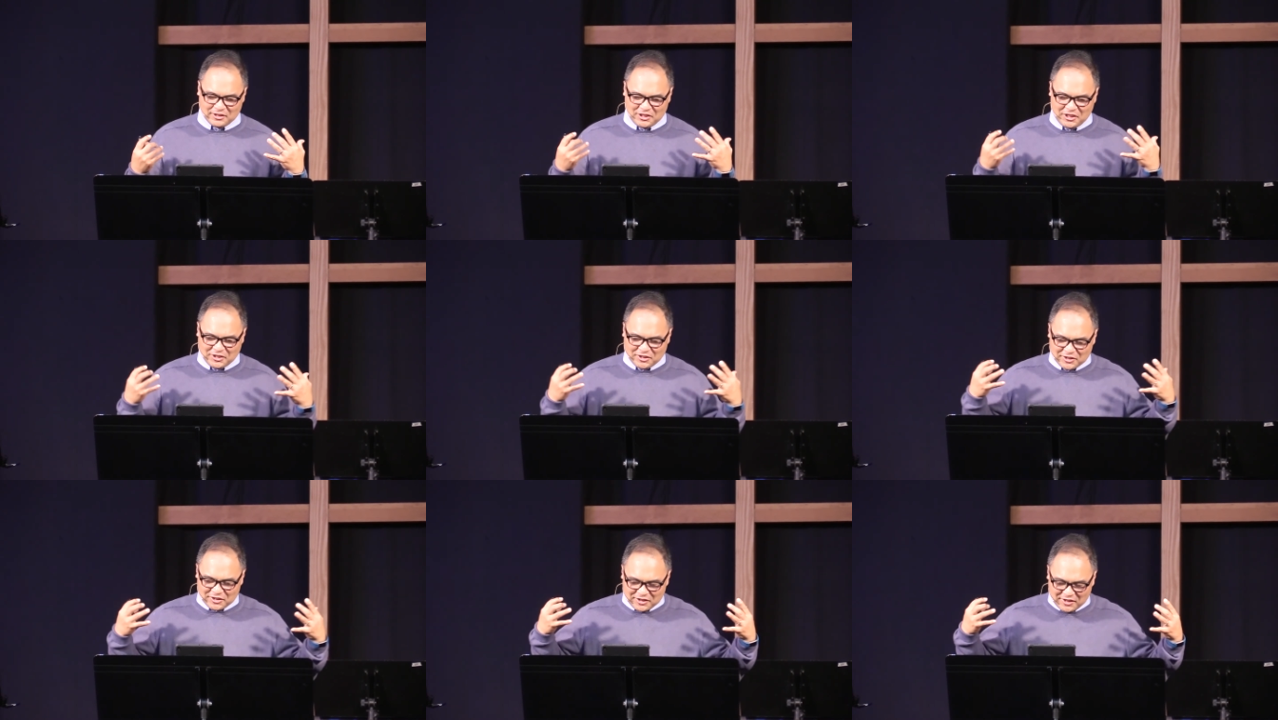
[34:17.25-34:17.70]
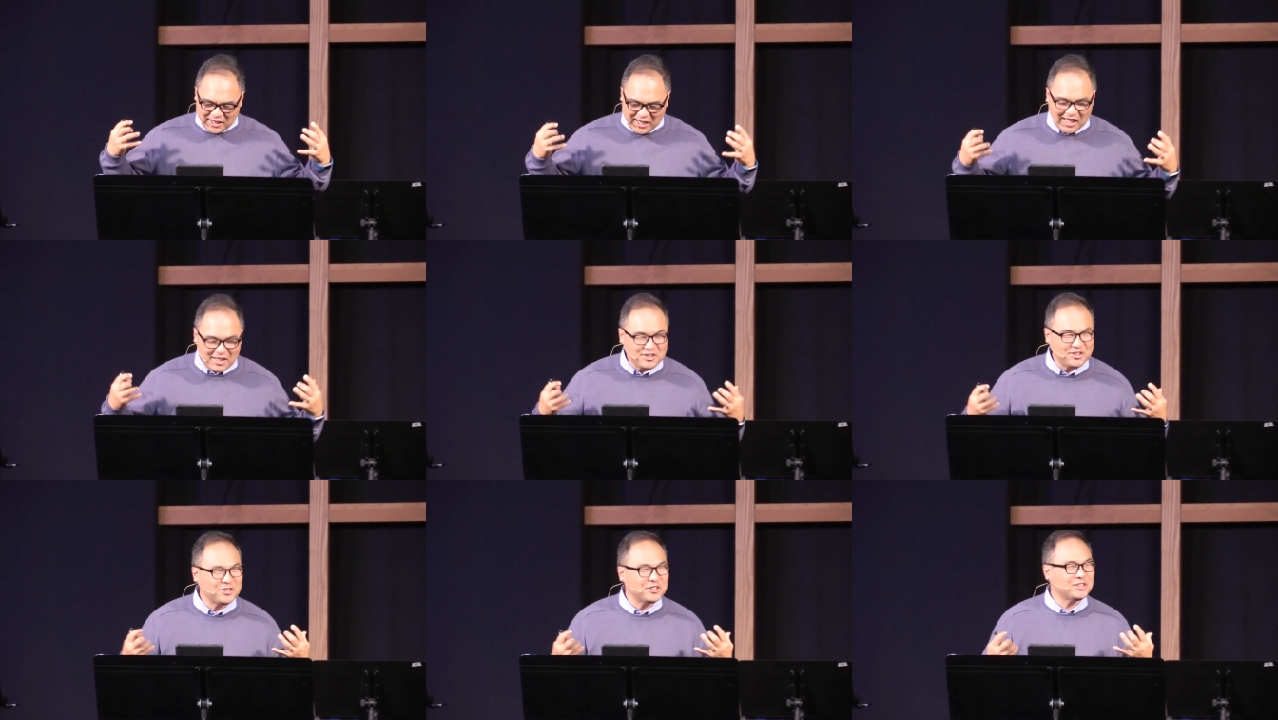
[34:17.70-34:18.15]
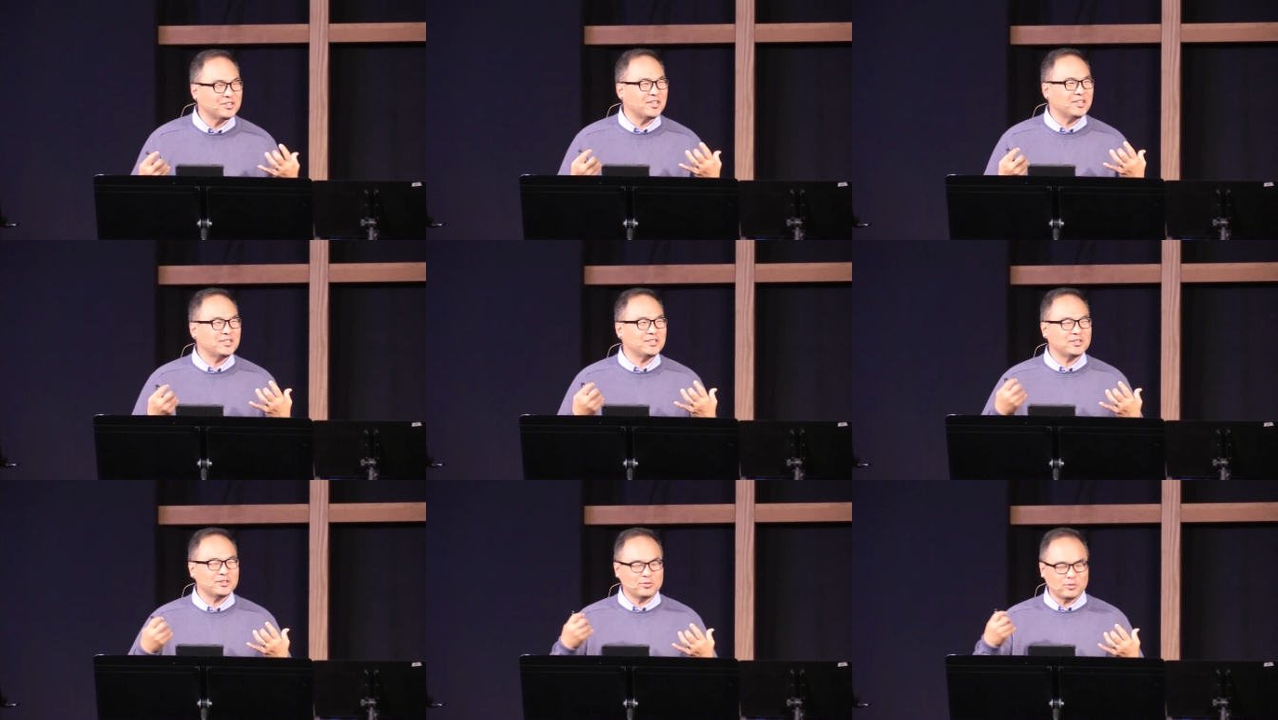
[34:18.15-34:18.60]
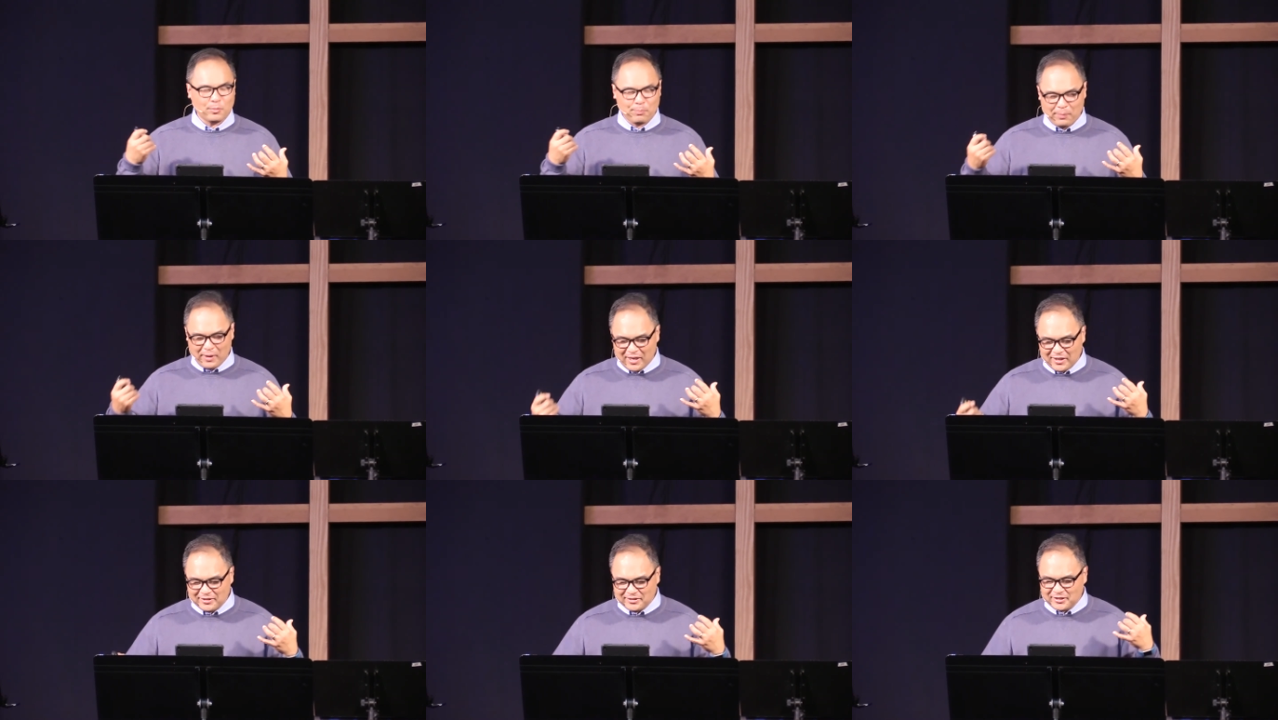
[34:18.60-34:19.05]
Jesus catches us,
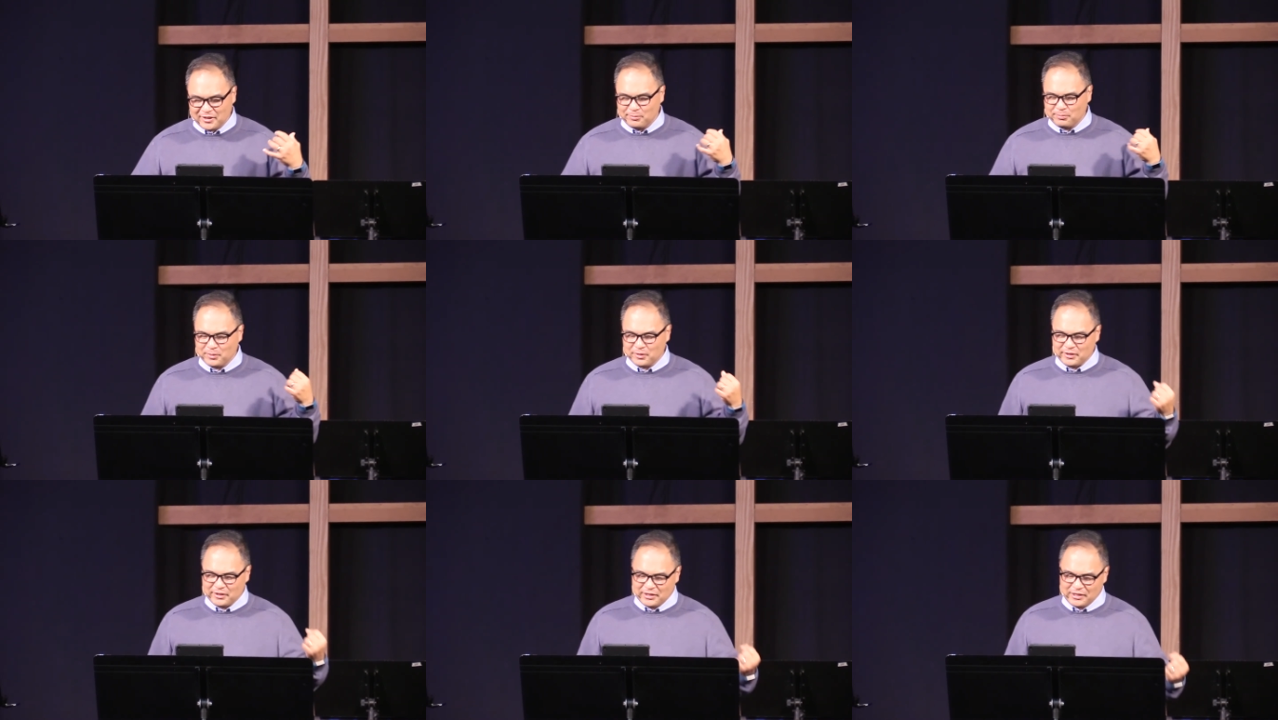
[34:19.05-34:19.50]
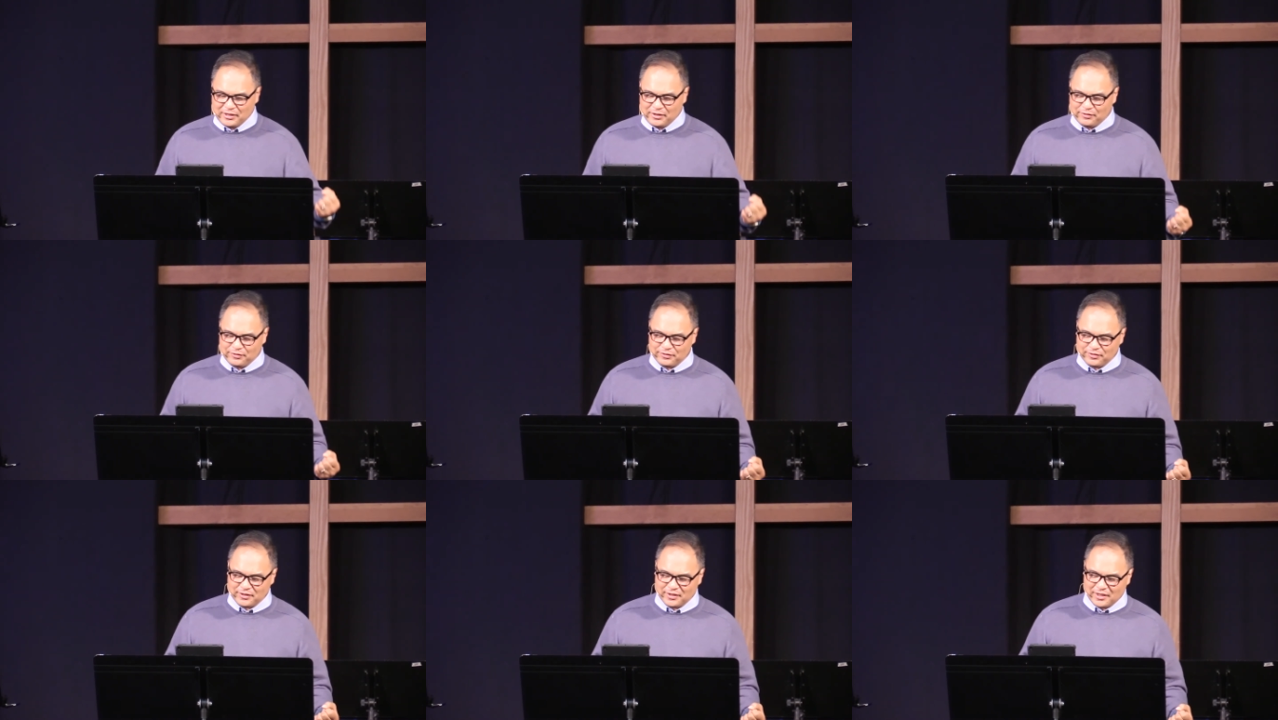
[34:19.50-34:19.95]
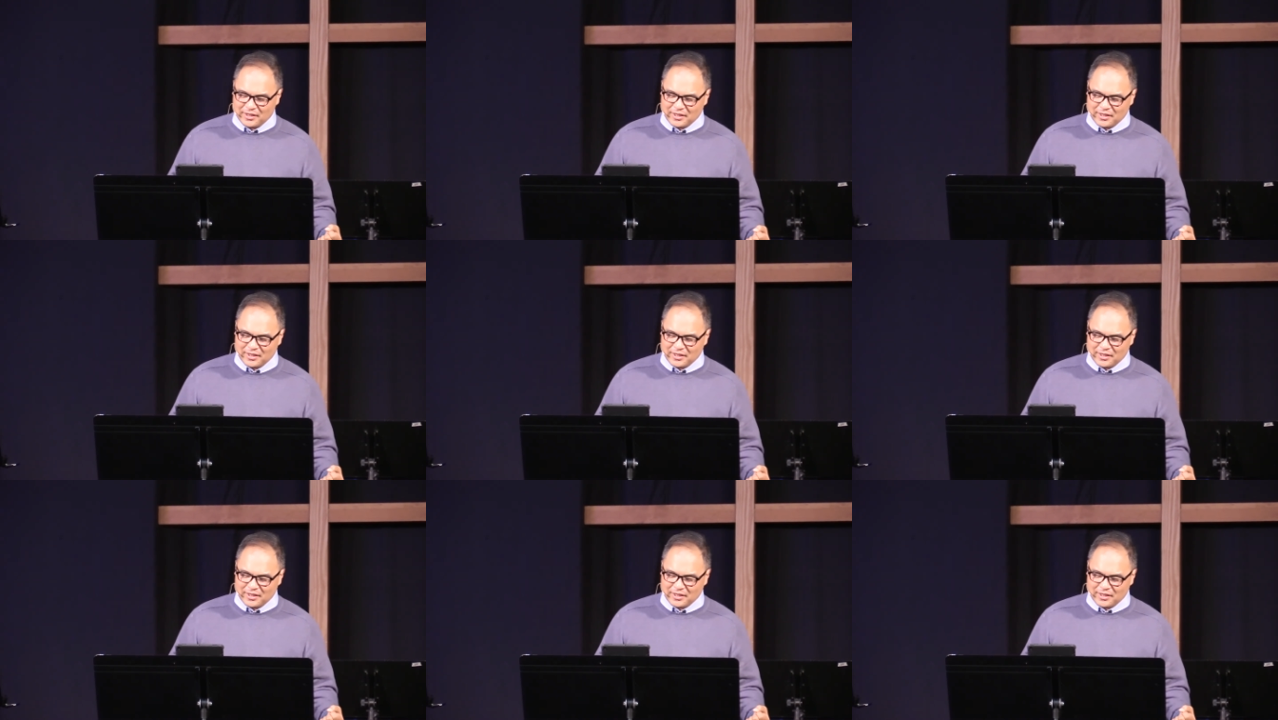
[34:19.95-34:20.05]
repent and believe.